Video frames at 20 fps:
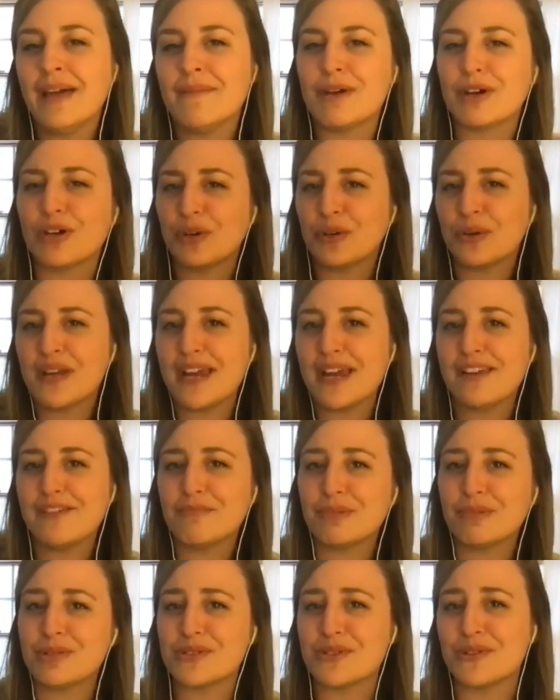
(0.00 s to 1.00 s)
i'm a creative
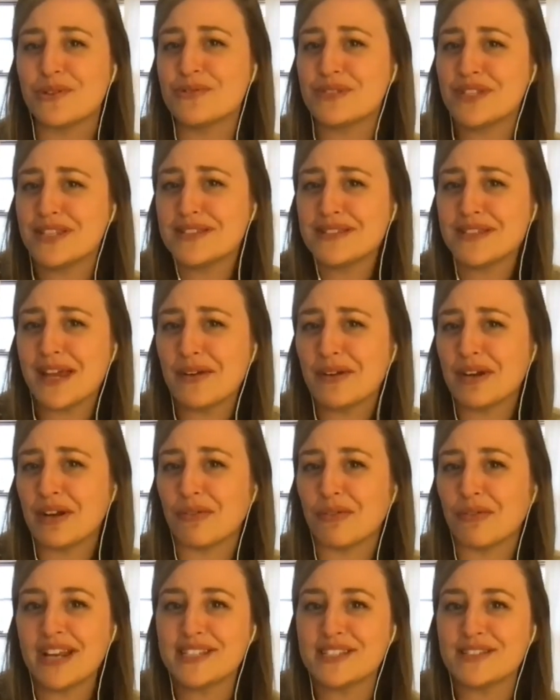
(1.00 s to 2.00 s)
person who sits down and
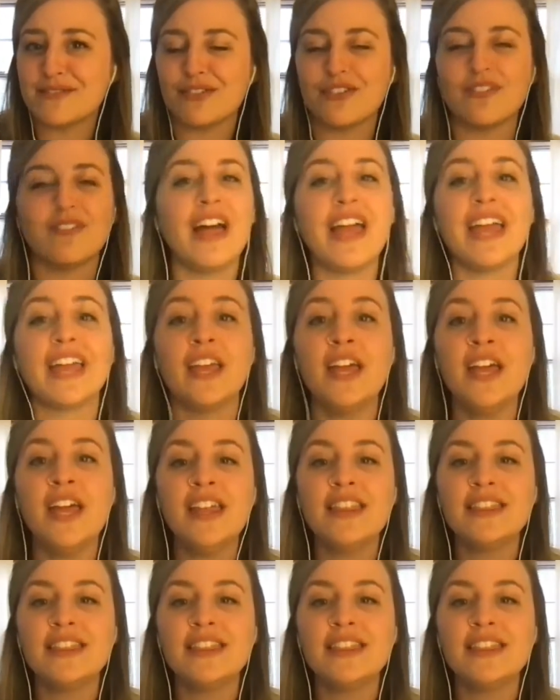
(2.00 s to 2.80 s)
writes for like